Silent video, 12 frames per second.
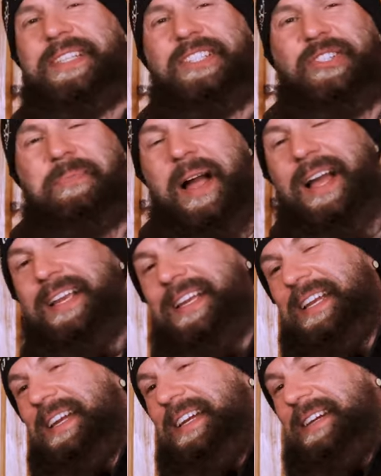set you
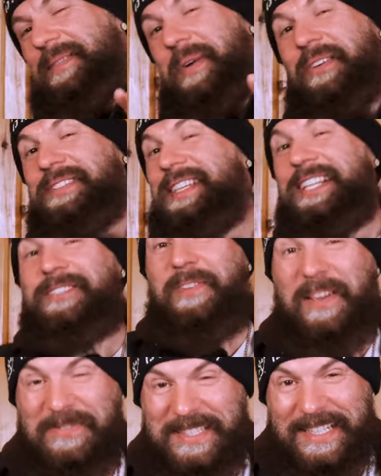back about
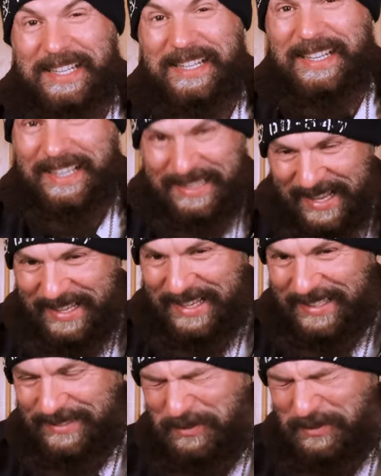$650 Canadian.